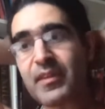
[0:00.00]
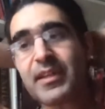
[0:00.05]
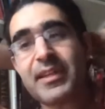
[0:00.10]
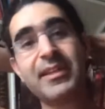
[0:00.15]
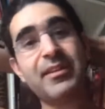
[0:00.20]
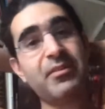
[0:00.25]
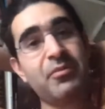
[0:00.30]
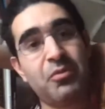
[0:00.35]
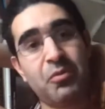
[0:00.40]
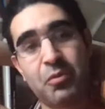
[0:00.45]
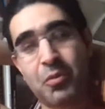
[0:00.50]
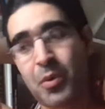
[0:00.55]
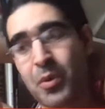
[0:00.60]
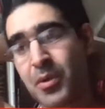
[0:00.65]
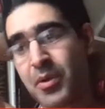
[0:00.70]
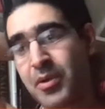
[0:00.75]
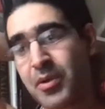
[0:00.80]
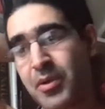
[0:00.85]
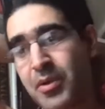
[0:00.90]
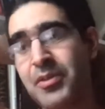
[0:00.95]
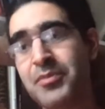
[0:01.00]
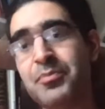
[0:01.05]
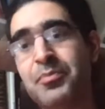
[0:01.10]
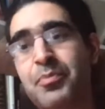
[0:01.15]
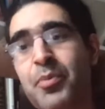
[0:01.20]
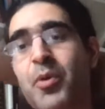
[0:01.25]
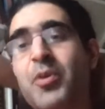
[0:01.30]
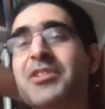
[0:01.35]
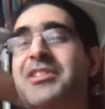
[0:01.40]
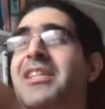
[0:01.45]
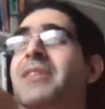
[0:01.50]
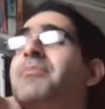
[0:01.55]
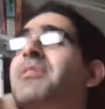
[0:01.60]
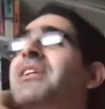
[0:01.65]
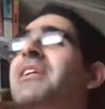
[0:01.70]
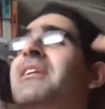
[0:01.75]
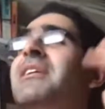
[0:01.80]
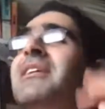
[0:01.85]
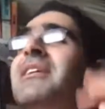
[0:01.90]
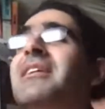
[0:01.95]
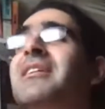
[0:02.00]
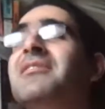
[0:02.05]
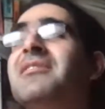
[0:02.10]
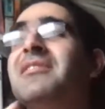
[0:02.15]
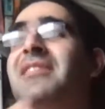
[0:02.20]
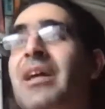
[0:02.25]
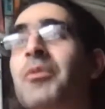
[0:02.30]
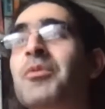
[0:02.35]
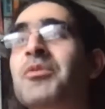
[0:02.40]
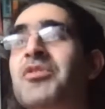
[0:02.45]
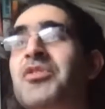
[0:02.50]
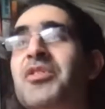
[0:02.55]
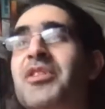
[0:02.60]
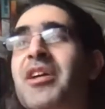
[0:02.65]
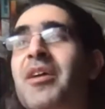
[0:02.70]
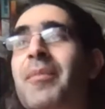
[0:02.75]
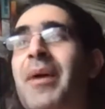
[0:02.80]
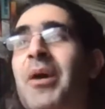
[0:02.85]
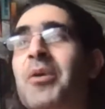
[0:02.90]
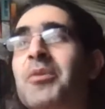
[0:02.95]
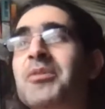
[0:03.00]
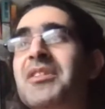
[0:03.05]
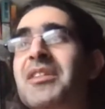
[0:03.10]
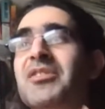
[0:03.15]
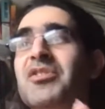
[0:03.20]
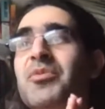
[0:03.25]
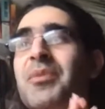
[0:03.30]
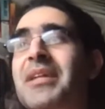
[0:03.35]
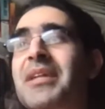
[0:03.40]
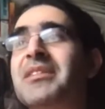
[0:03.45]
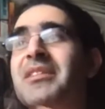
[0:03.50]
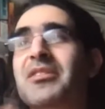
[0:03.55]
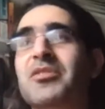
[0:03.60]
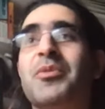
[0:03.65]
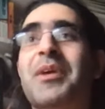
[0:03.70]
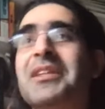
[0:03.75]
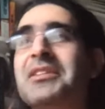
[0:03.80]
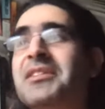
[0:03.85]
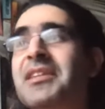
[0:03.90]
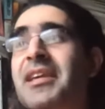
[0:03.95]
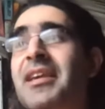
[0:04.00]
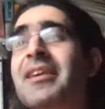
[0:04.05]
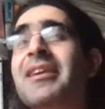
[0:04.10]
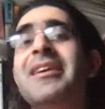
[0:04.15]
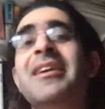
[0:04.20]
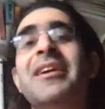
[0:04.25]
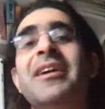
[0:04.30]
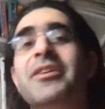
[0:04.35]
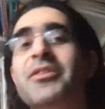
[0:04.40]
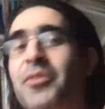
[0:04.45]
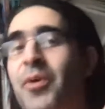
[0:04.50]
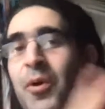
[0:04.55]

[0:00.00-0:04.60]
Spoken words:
it was on Board Game Geek. It's down to come out in 2020.